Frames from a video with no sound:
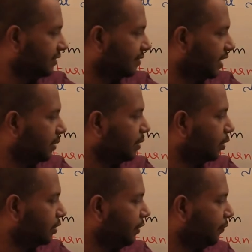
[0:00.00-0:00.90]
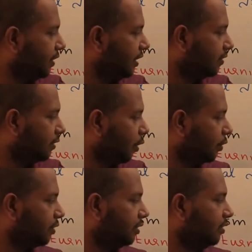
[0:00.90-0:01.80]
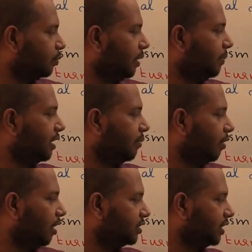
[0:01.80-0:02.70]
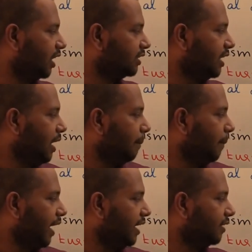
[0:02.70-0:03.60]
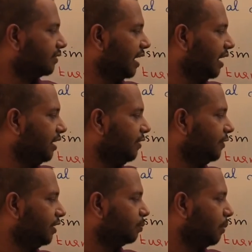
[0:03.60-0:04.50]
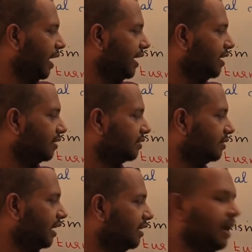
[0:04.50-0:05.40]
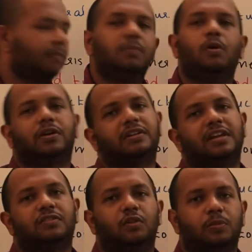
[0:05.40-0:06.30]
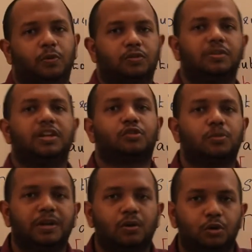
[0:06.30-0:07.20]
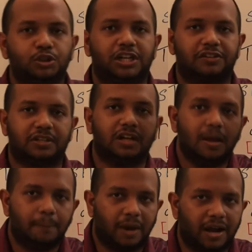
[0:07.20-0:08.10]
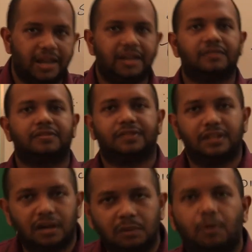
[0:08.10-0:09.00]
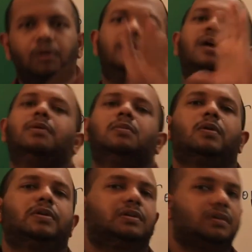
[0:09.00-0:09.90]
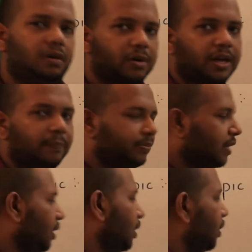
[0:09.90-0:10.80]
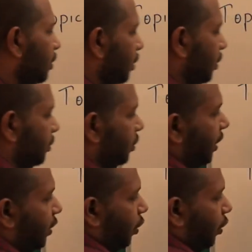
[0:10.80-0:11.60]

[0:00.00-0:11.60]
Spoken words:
is acidic, because if it is lost, this will become what charge? Minus. And if it is minus, then double bond. That is not possible. There should be conjugation. Minus, single bond, double bond. Okay? So I